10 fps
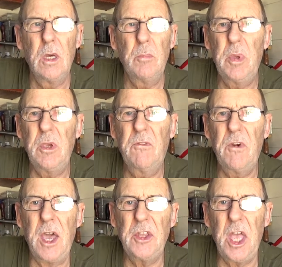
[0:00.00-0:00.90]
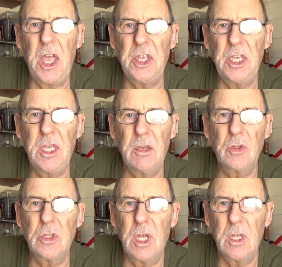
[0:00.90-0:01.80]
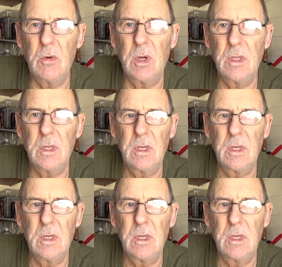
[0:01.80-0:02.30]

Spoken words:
Big Fat Daddy, there's another one.